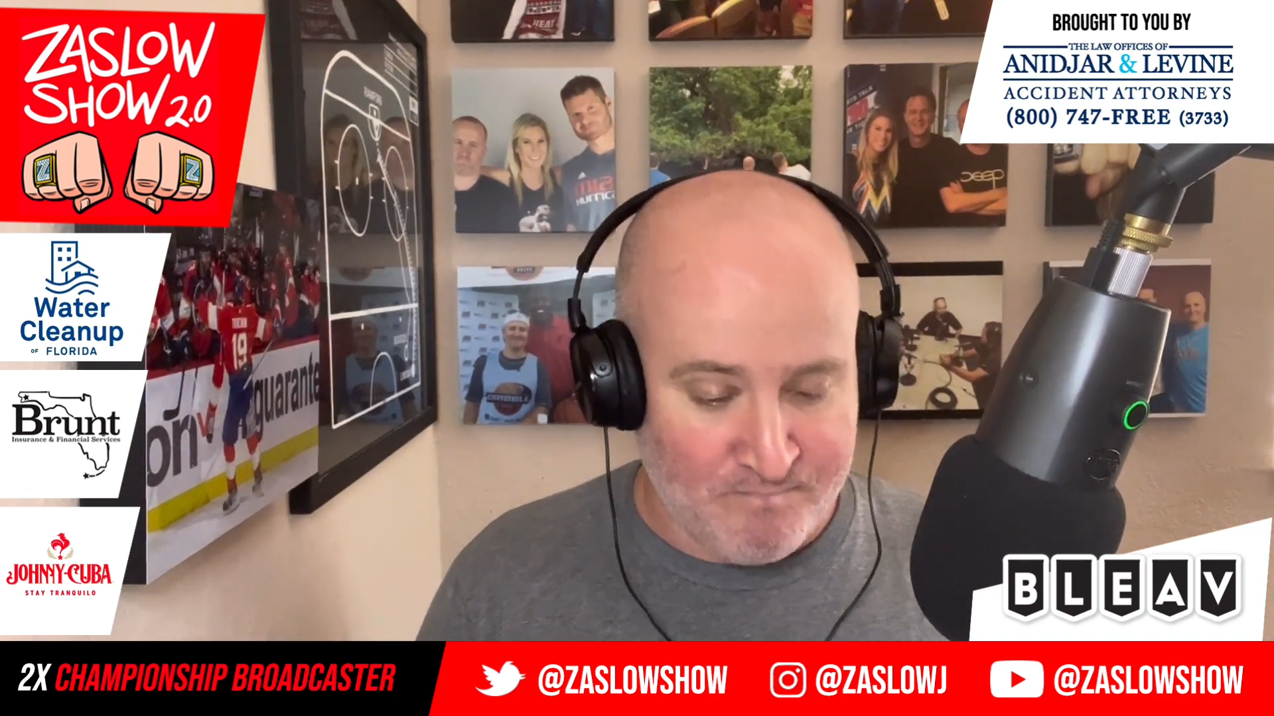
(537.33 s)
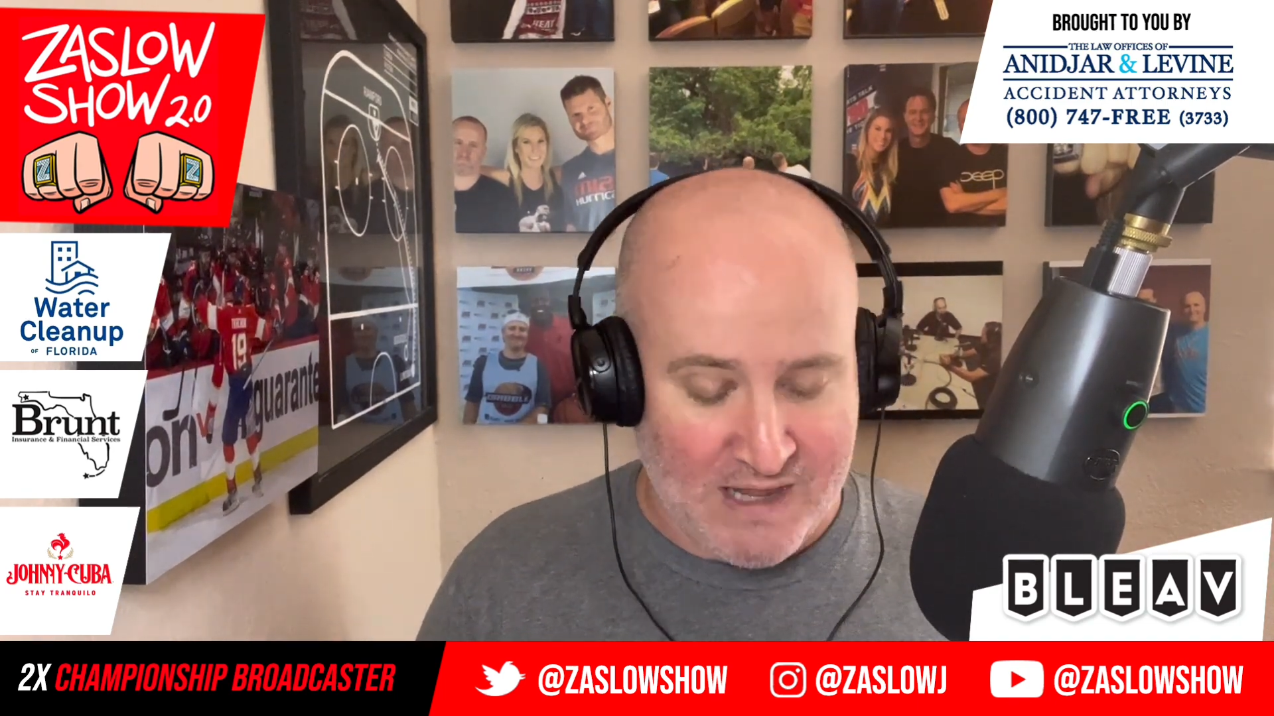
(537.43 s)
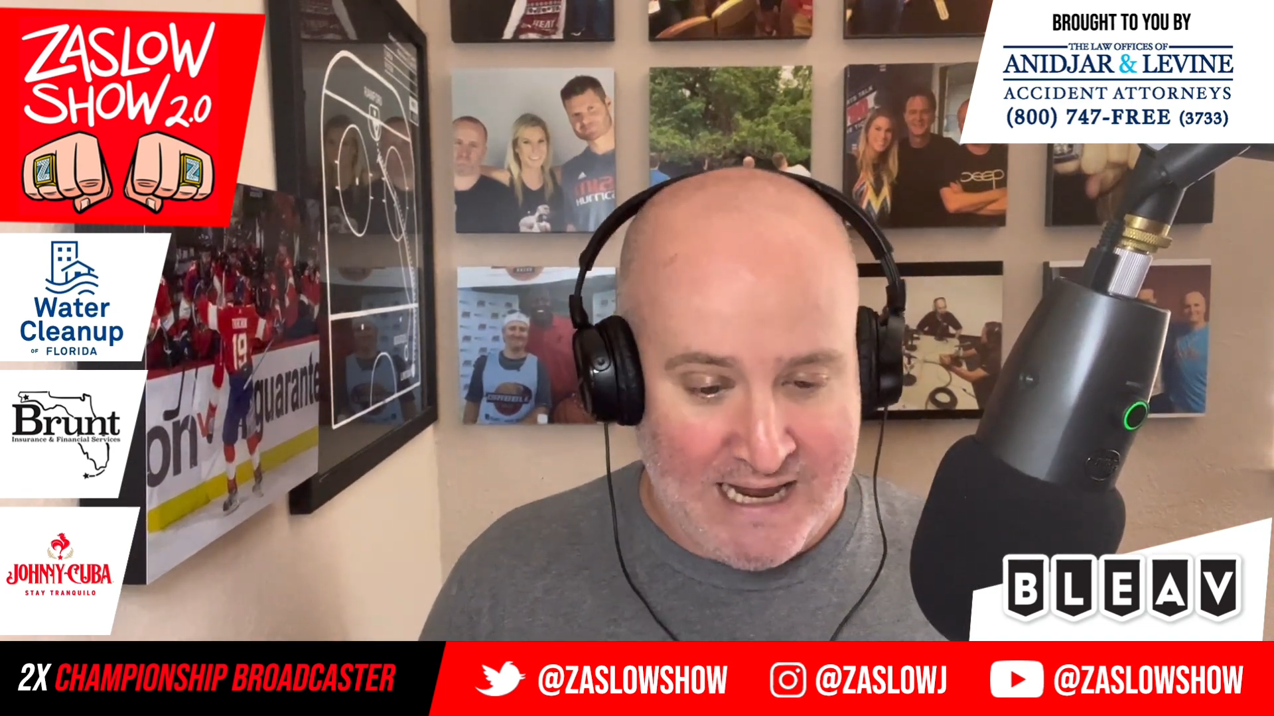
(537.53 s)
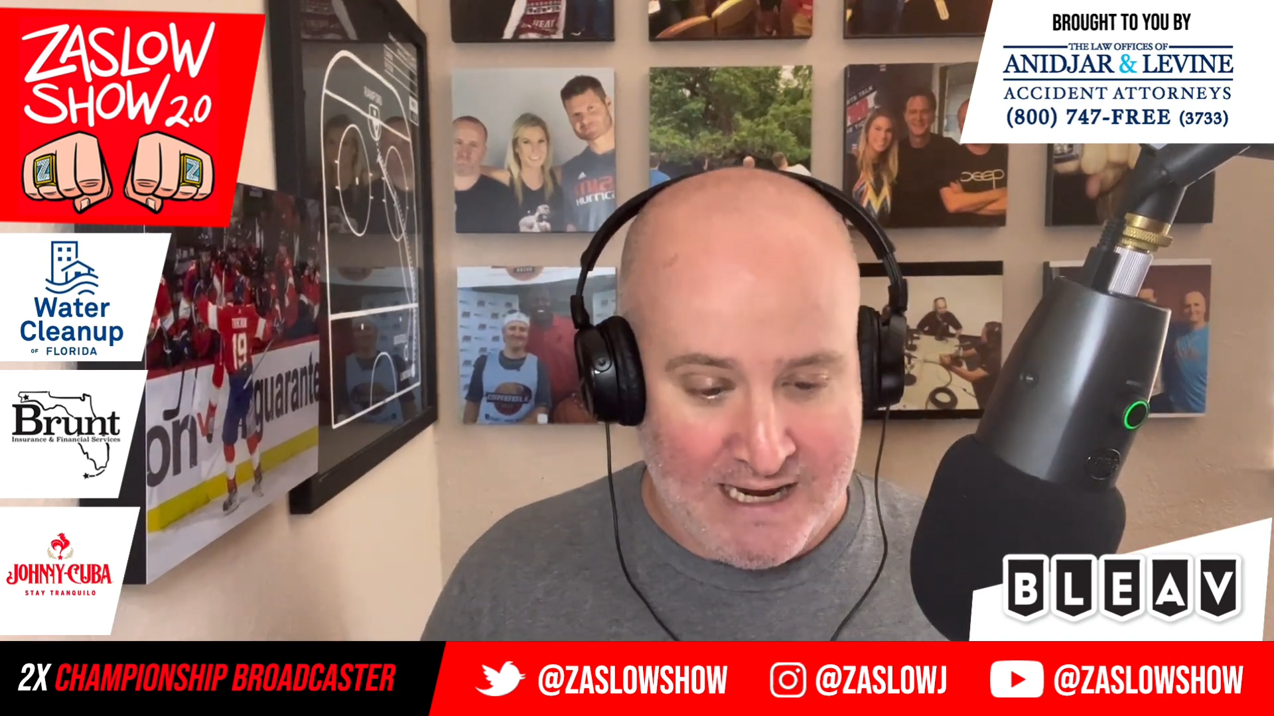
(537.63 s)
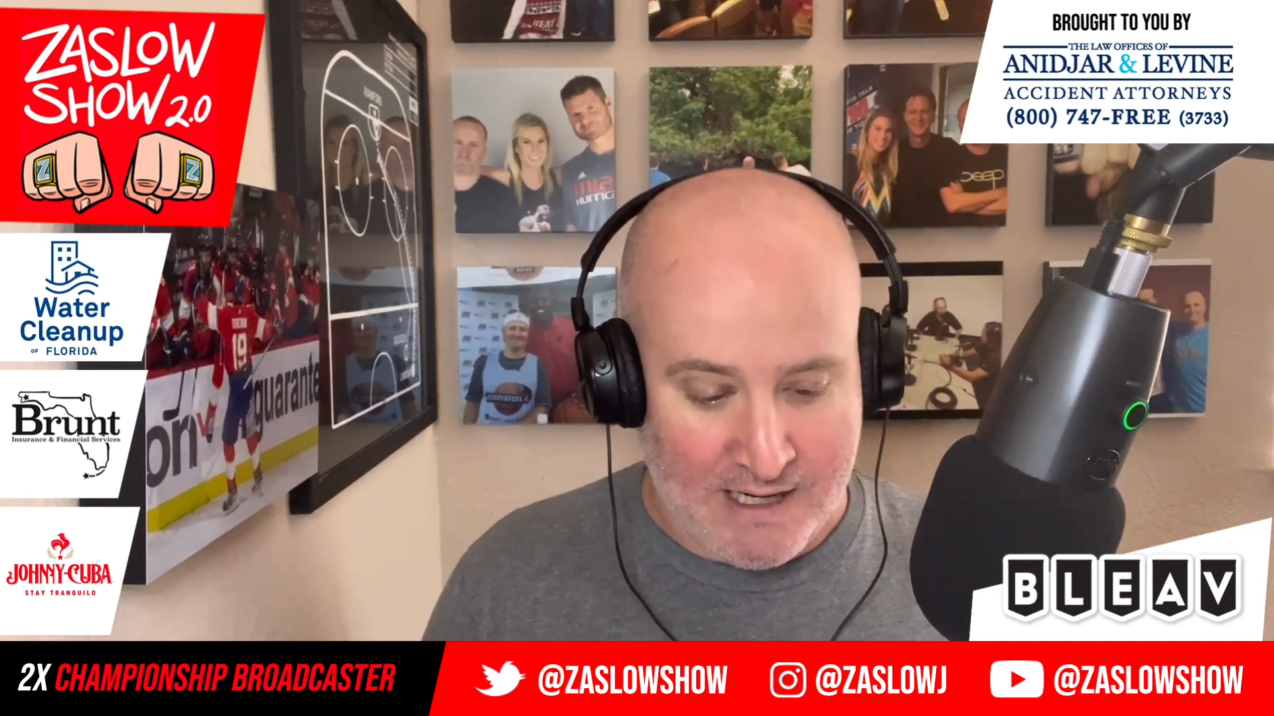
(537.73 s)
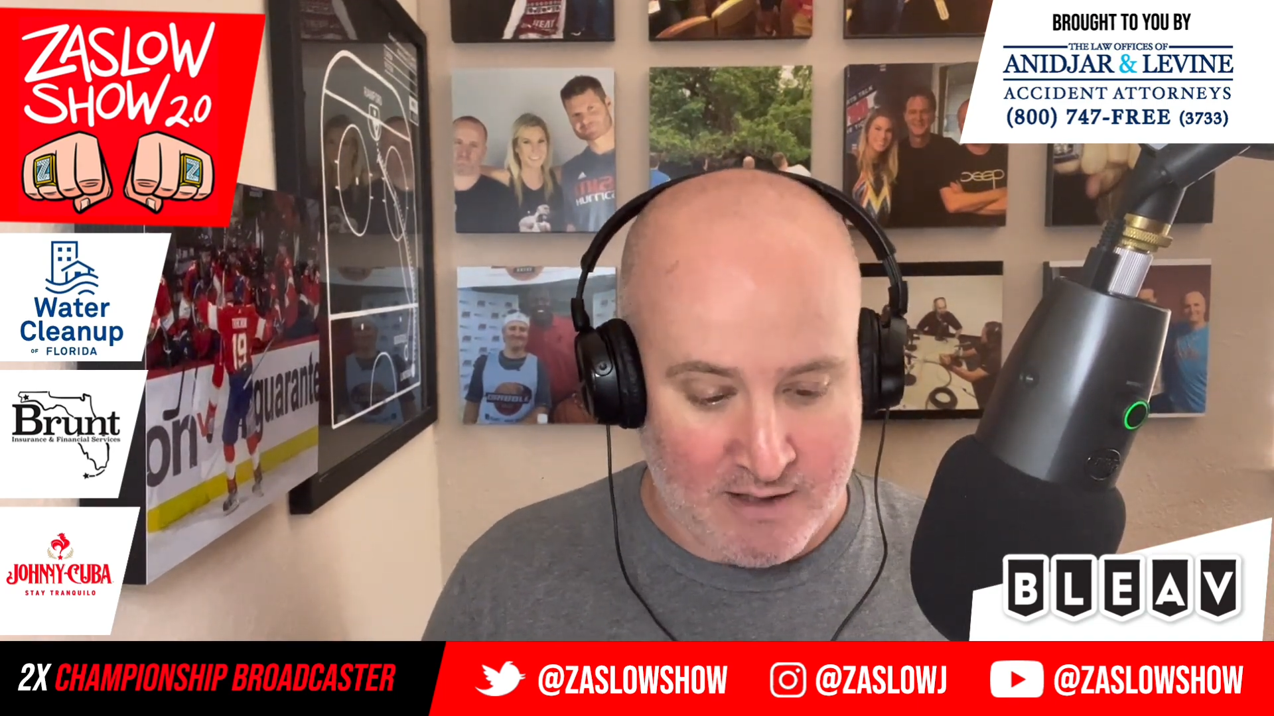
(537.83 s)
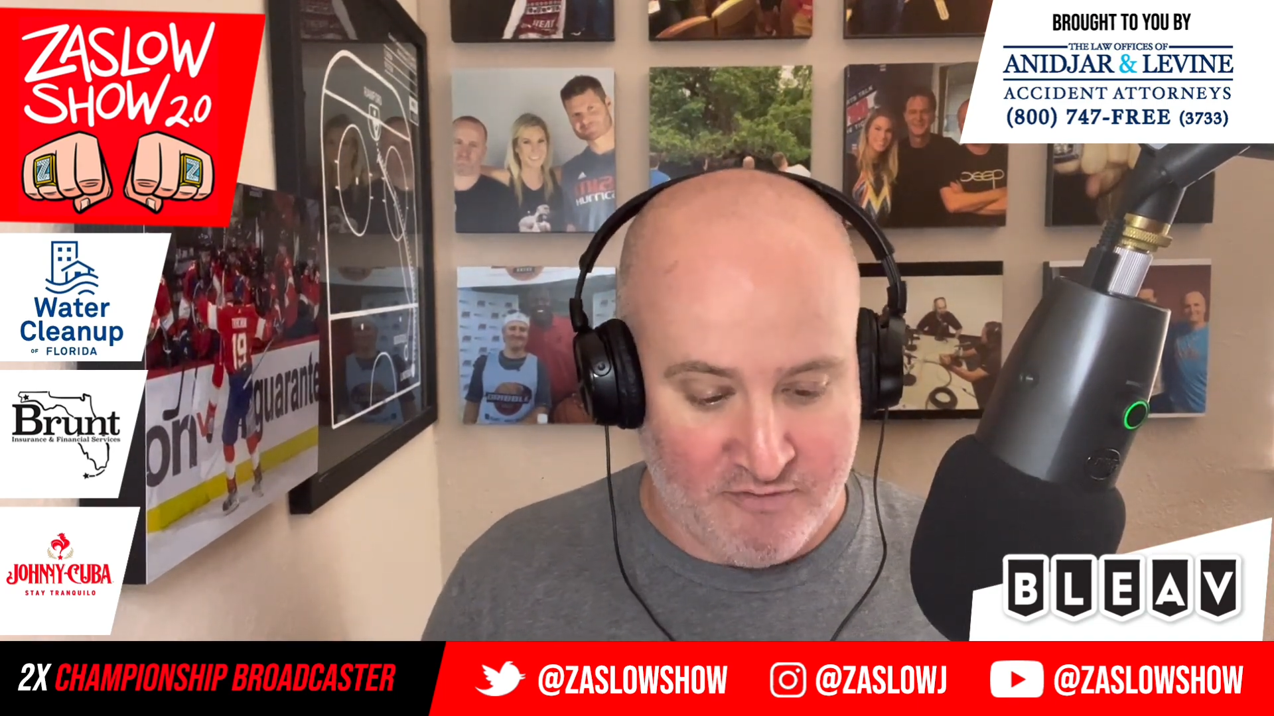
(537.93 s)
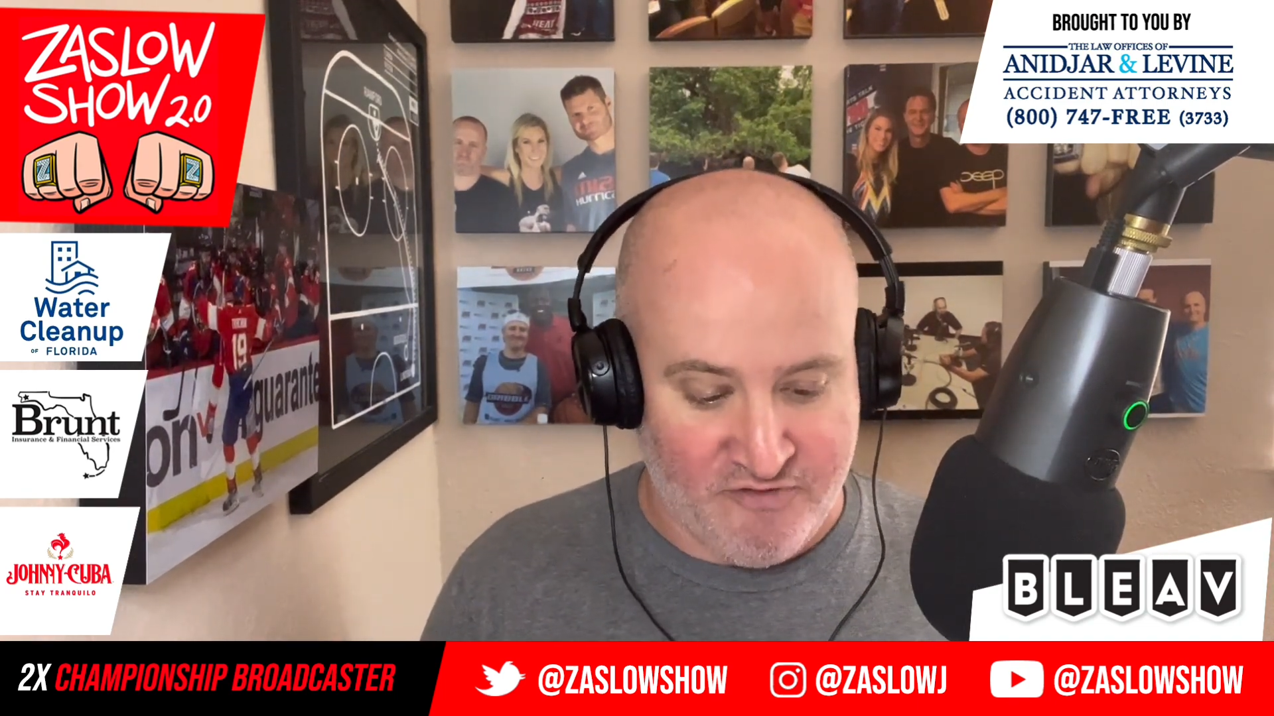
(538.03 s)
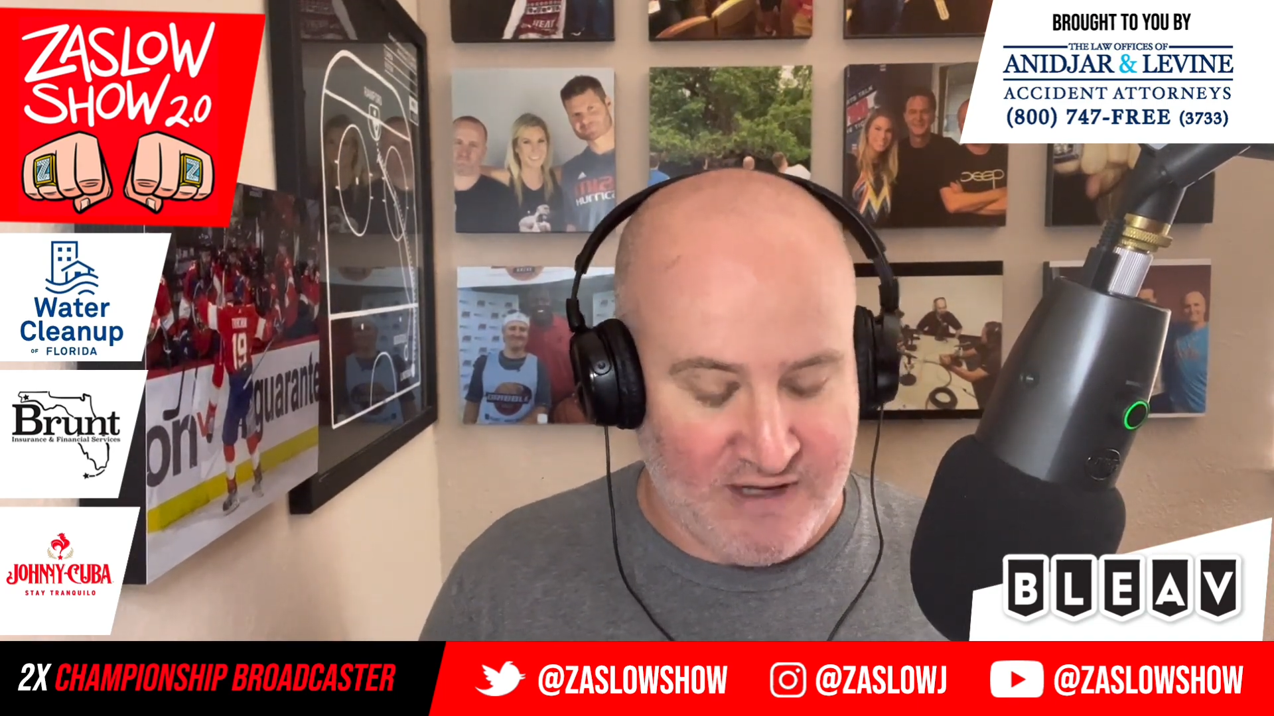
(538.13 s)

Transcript: and